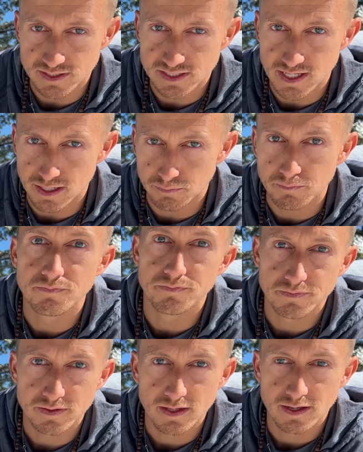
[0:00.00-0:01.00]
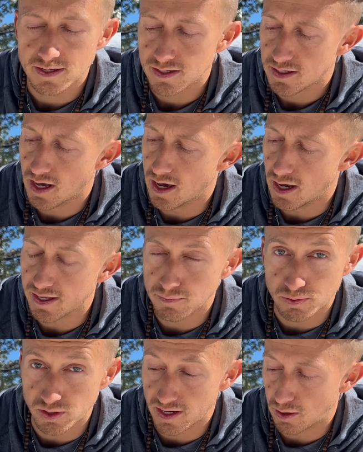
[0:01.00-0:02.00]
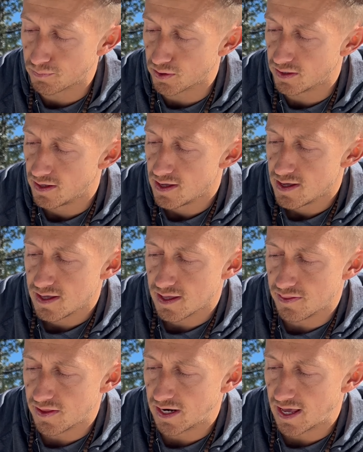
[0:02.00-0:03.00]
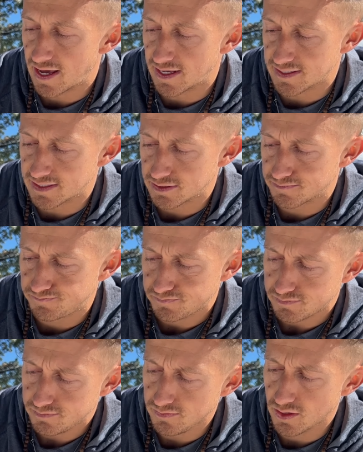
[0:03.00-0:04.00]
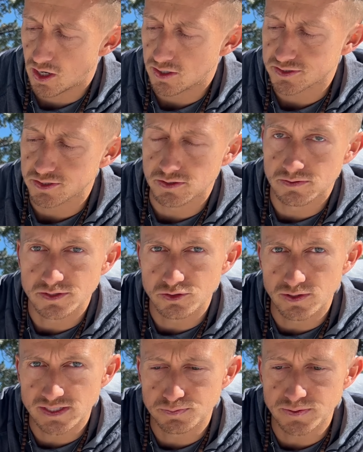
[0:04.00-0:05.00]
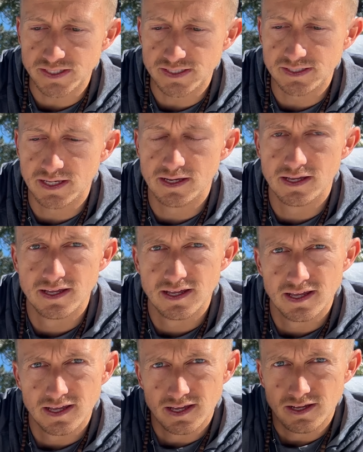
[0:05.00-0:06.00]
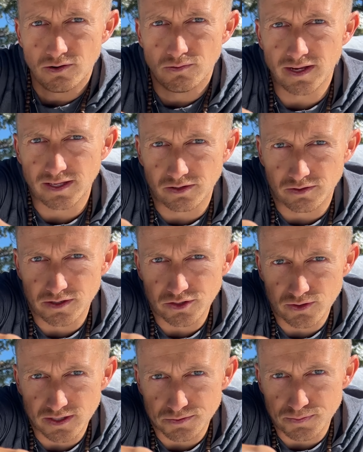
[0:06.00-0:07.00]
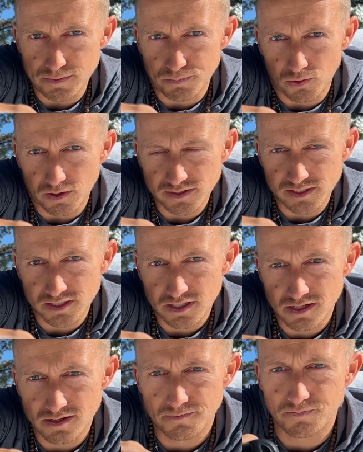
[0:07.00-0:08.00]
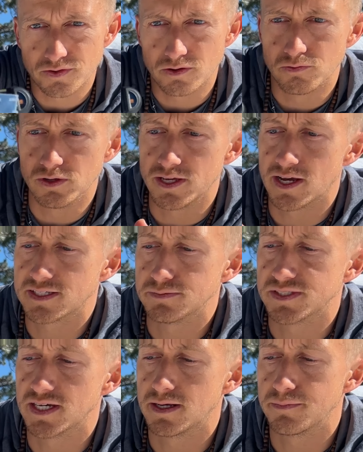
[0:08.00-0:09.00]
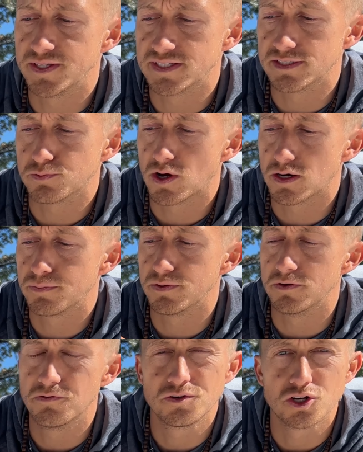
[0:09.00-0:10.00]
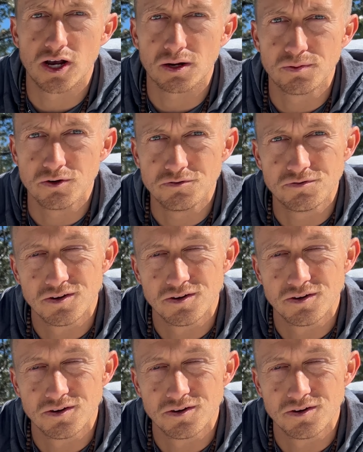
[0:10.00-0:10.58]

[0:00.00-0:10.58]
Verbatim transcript: the same uh, input and output. And then it has also USB, regular USB ports. Really awesome setup. This is waterproof, shockproof.